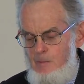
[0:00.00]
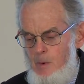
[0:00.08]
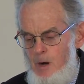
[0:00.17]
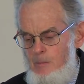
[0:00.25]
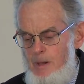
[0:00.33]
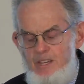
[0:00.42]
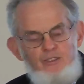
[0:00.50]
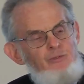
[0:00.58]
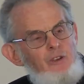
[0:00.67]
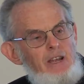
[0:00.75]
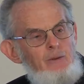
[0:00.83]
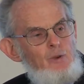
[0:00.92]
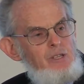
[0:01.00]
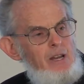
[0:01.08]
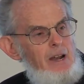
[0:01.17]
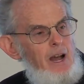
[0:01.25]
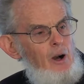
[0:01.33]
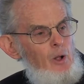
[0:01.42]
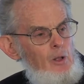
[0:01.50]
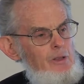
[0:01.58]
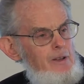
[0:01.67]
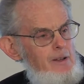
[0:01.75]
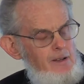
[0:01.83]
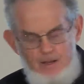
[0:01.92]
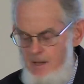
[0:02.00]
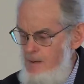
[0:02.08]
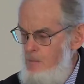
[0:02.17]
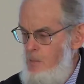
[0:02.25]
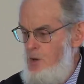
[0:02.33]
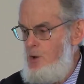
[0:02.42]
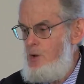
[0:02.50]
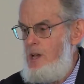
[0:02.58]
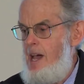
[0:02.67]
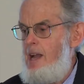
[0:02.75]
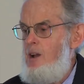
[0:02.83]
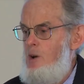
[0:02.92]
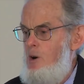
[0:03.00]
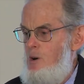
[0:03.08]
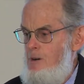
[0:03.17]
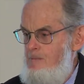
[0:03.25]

My best friend was an old blue cattle dog.